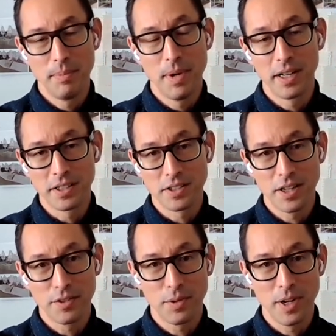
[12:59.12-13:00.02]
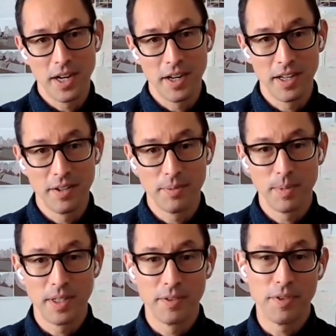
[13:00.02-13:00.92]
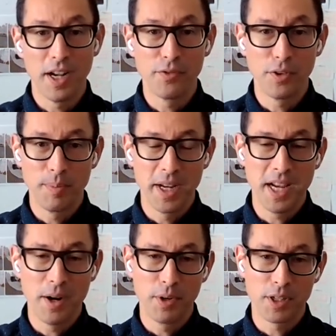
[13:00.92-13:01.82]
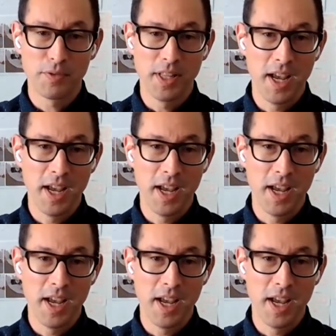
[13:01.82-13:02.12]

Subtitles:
modeling software in a file format that works for